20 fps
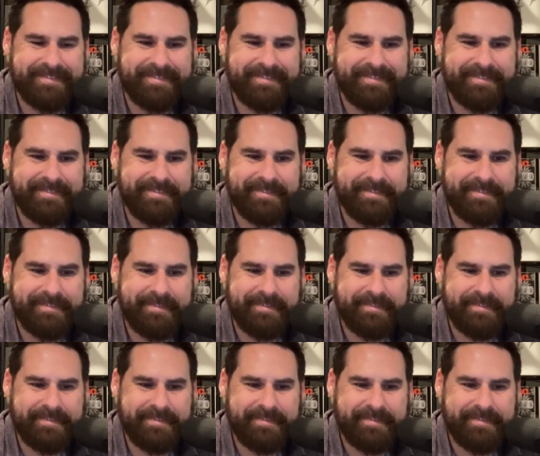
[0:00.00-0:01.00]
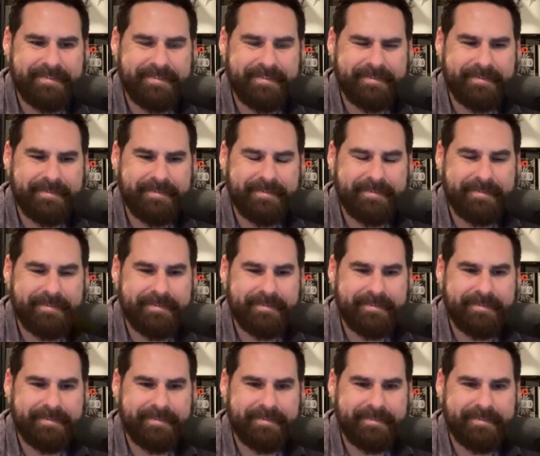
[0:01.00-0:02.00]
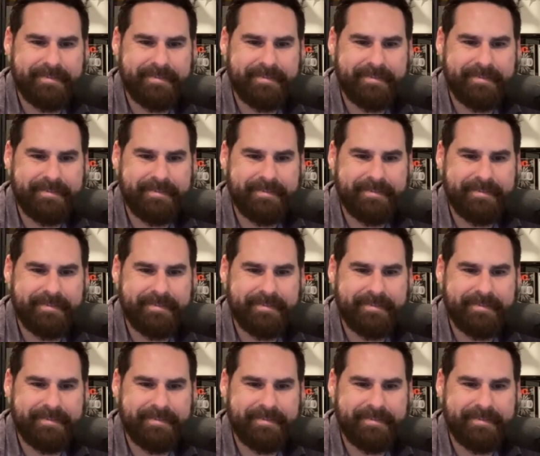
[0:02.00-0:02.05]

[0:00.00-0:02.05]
[no speech]